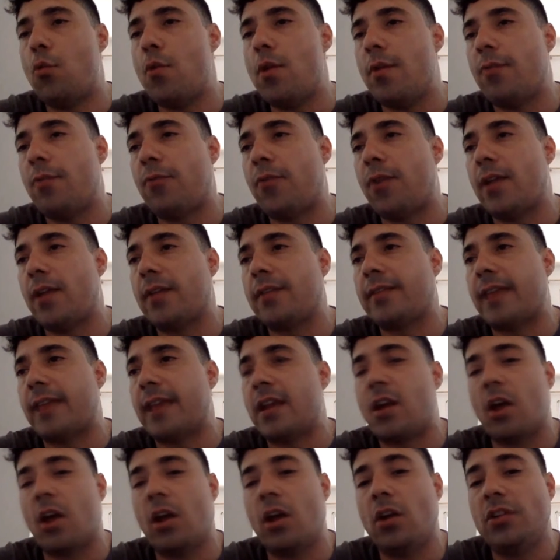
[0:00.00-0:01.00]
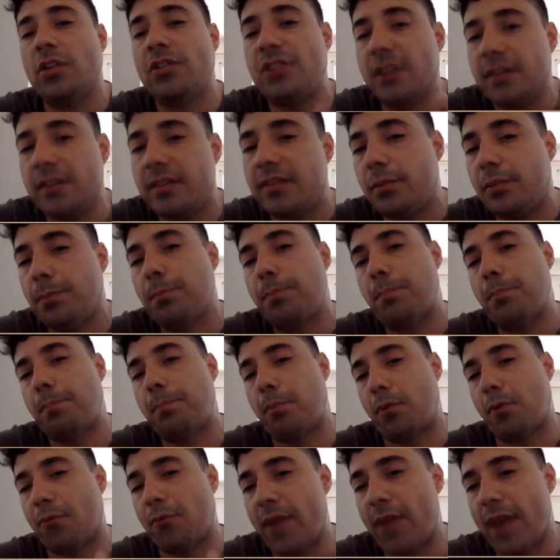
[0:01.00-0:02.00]
with a
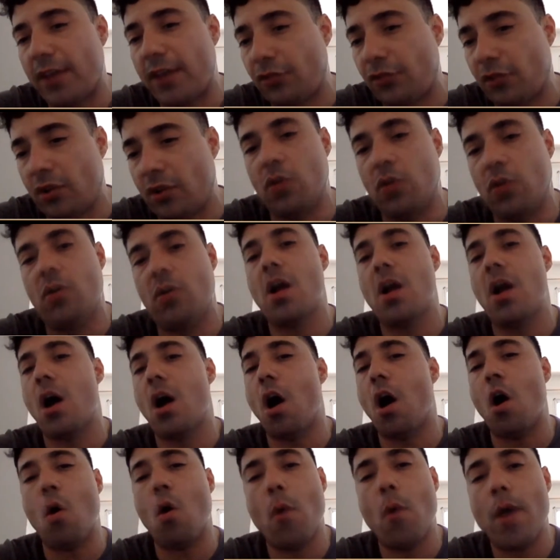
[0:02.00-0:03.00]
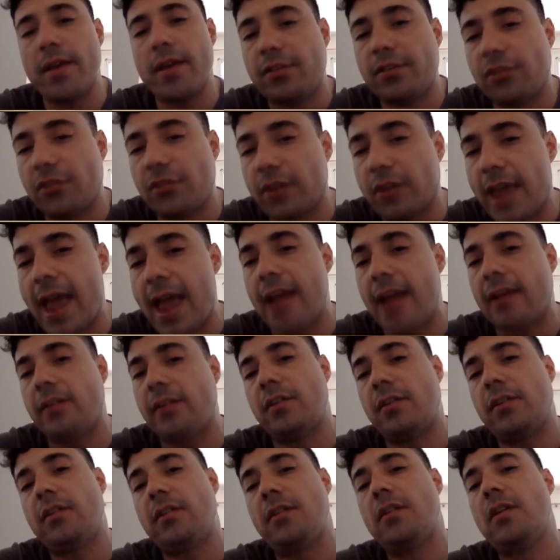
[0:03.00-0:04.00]
psychologist professional, always
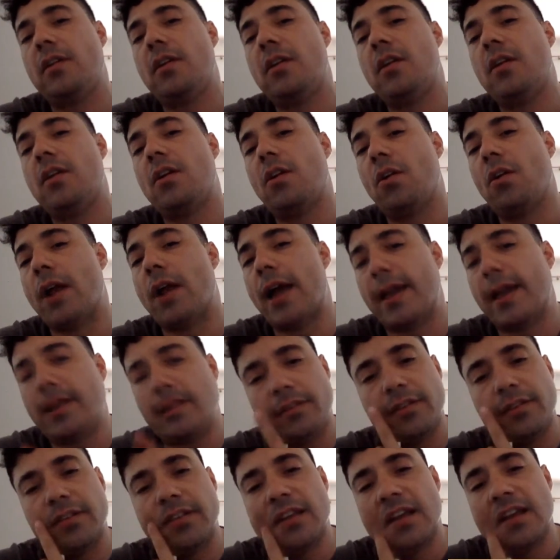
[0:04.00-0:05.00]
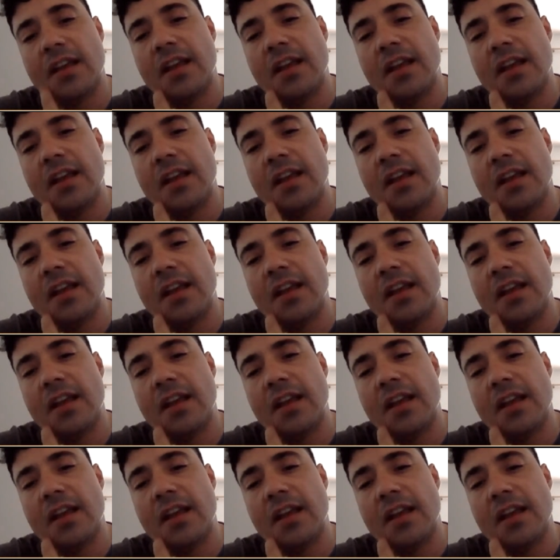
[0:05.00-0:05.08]
together, right?